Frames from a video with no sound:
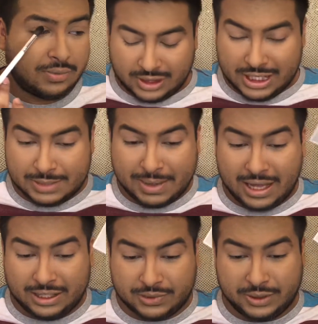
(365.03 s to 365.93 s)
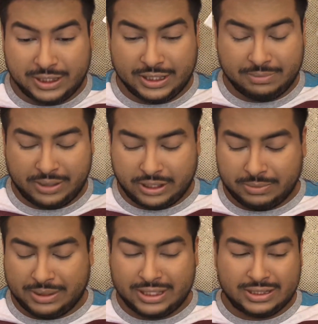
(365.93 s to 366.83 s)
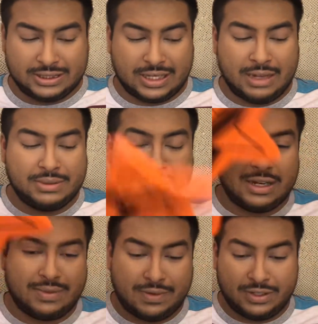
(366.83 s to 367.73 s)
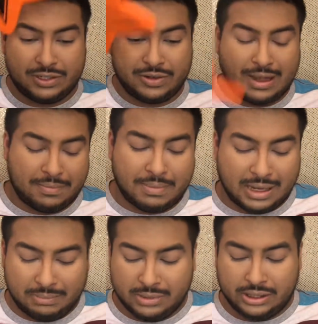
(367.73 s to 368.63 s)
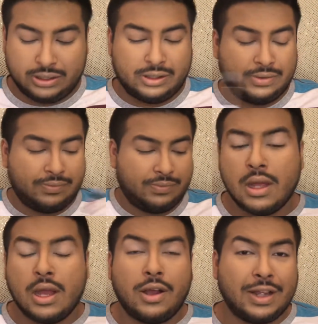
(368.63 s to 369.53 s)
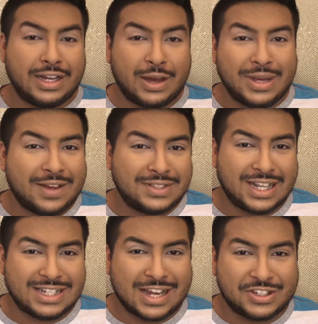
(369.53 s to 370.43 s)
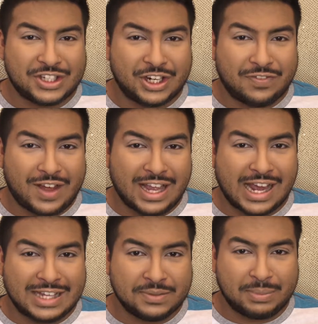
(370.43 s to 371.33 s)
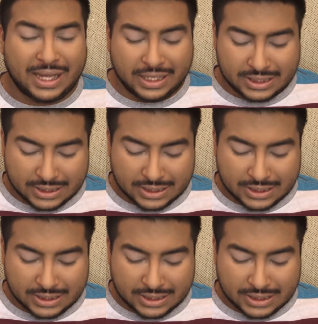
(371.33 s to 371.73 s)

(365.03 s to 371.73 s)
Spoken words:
These palettes really need a mirror because I am tired of having to grab my mirror. Okay, now we have set down Certified as a base.